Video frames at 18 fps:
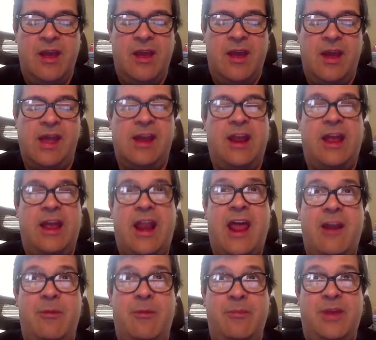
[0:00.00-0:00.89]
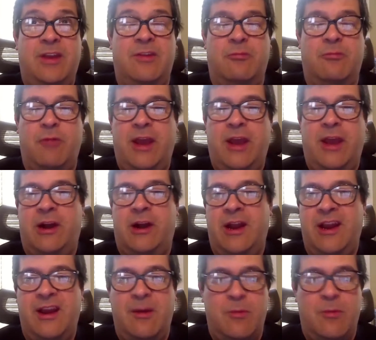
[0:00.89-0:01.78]
and I don't mean to rain
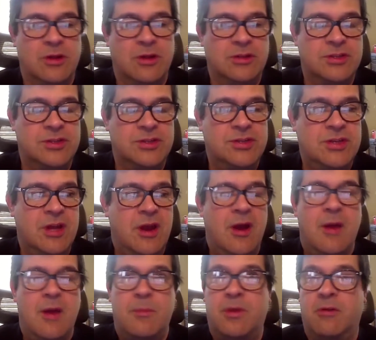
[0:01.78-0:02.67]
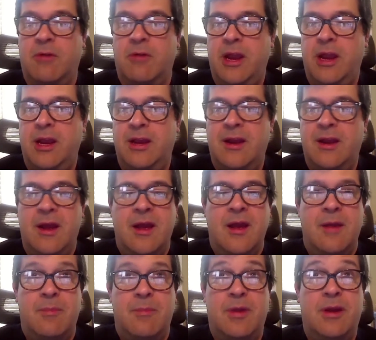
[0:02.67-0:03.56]
on anyone's parade,
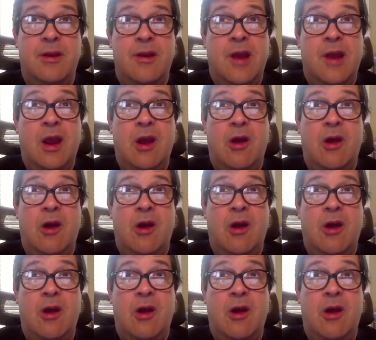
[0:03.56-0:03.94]
but